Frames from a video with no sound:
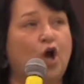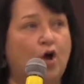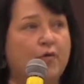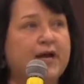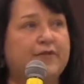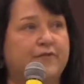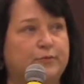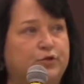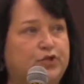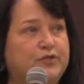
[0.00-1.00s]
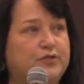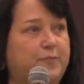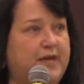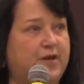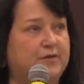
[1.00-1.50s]
already from 2
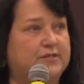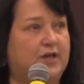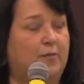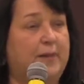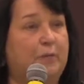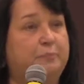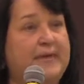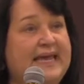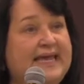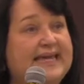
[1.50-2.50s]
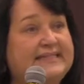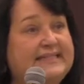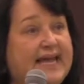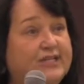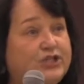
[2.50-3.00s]
speakers about being
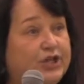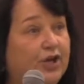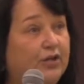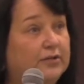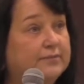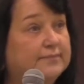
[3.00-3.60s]
intentional,